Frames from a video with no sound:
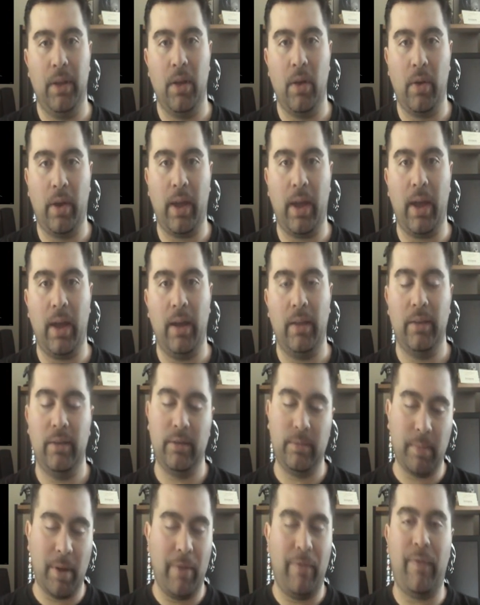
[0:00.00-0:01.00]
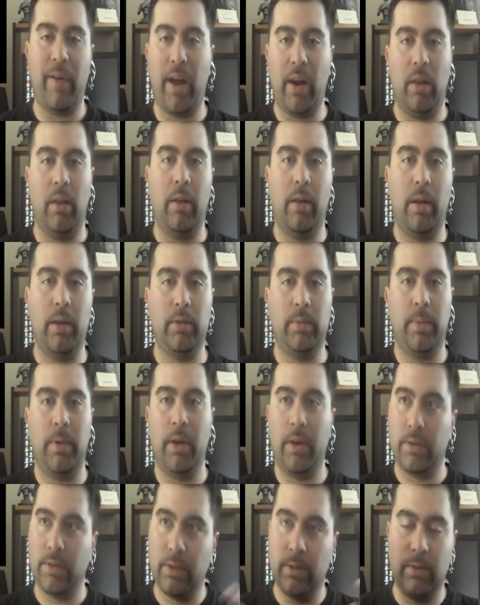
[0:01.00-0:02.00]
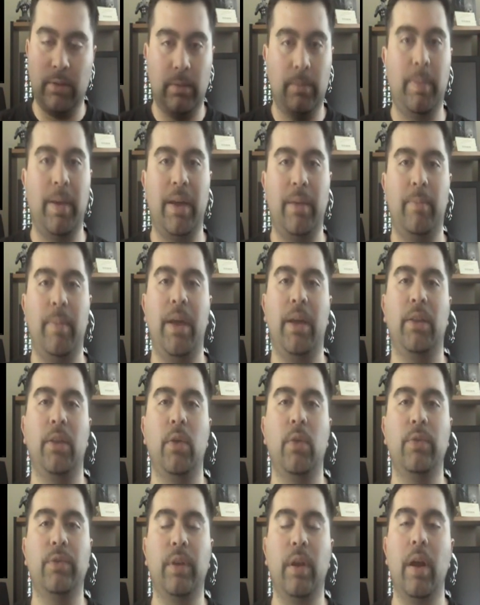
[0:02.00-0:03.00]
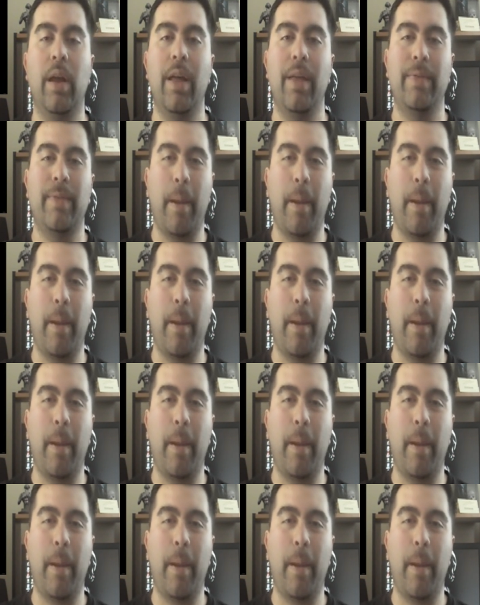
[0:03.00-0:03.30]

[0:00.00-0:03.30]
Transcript: Okay, this is my final announcement because this is the big, big news here.